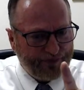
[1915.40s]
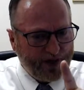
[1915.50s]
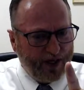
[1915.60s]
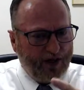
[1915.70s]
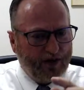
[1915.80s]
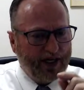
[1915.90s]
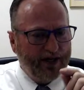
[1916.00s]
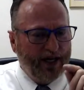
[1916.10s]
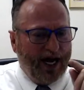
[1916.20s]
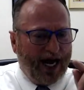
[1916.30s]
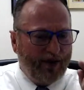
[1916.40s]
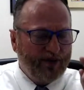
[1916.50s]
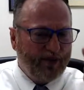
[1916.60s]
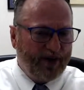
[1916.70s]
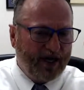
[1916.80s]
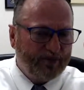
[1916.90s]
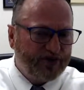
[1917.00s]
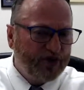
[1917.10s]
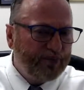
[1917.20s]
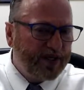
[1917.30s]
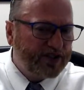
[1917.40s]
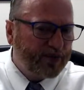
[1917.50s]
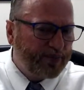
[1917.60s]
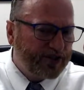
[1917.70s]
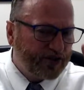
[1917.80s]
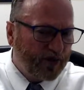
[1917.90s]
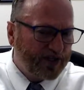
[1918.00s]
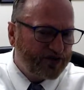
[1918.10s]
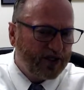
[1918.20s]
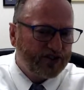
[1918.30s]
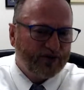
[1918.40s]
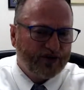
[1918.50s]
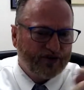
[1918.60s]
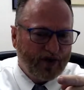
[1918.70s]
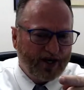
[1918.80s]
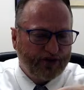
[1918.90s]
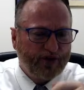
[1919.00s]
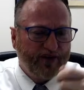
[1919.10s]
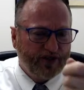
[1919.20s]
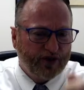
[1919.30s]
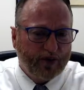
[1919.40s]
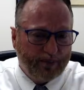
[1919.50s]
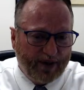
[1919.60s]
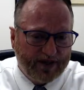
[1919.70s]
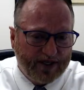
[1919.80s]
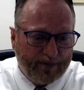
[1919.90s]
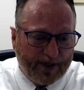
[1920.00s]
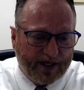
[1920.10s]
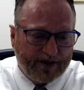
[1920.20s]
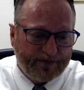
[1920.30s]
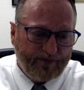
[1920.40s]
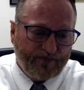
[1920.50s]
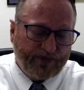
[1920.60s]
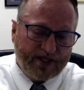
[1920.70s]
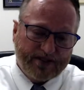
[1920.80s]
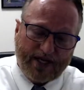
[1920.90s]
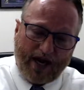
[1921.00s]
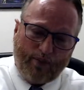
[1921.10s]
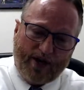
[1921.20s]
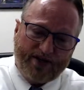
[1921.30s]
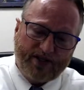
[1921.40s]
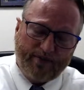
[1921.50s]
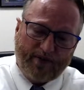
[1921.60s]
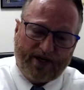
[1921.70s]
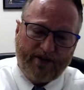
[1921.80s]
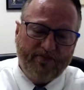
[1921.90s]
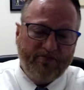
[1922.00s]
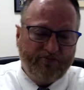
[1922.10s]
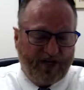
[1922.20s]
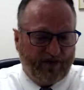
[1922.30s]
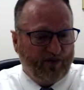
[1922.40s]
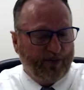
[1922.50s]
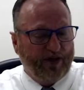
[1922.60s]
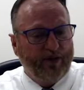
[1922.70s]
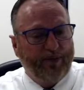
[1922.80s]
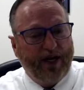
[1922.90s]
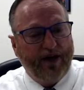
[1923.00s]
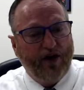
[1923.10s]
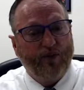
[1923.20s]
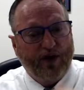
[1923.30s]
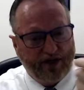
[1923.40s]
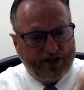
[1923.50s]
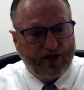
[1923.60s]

All right, I would have bought them 2 pizza restaurants with a drive-thru even during a pandemic. Stop wasting money. Never bring the pain home. We're going to start